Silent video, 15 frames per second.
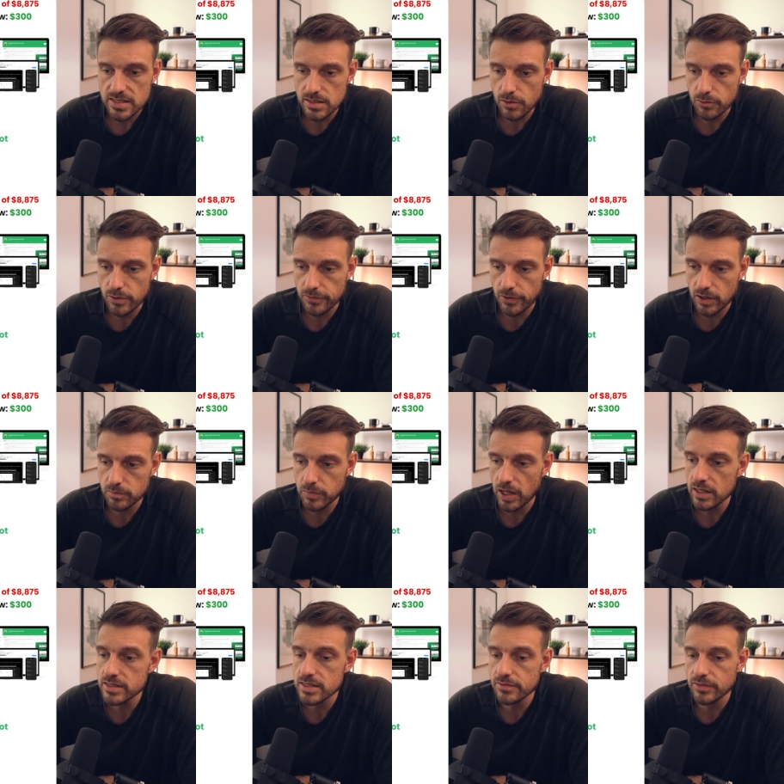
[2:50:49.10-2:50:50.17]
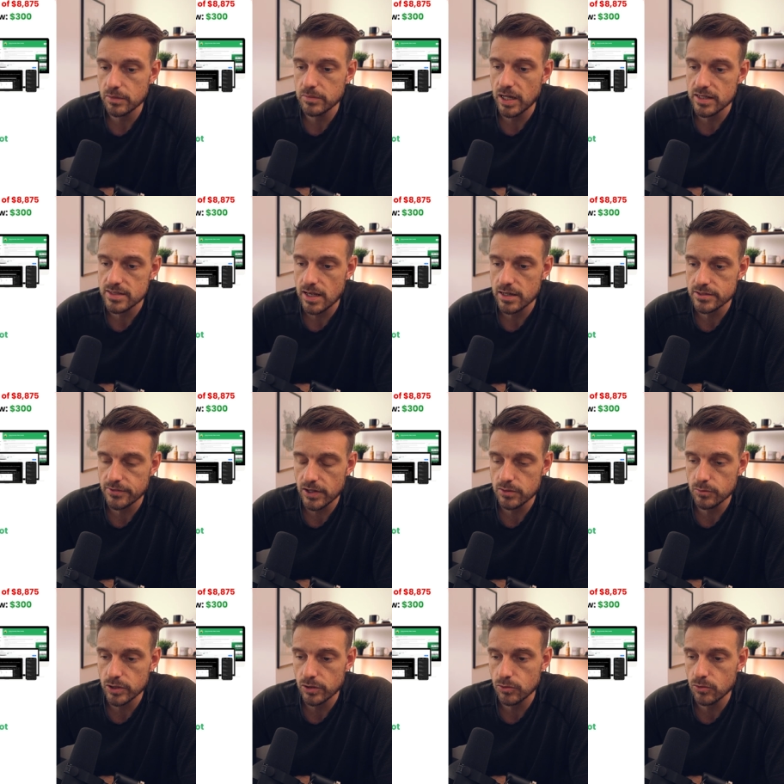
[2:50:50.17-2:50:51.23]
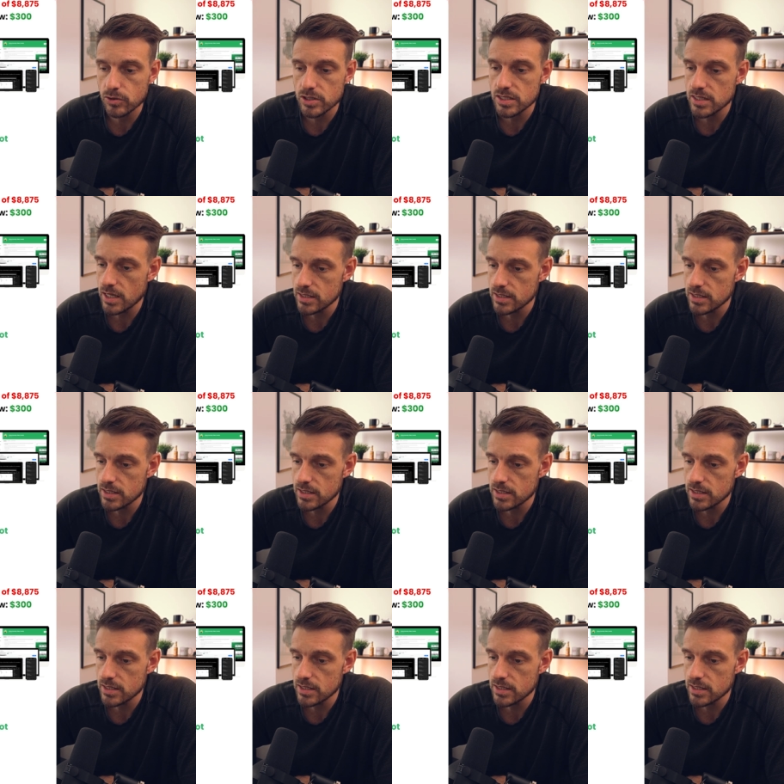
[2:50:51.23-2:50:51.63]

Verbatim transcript: is there a refund policy if I'm not satisfied with the course?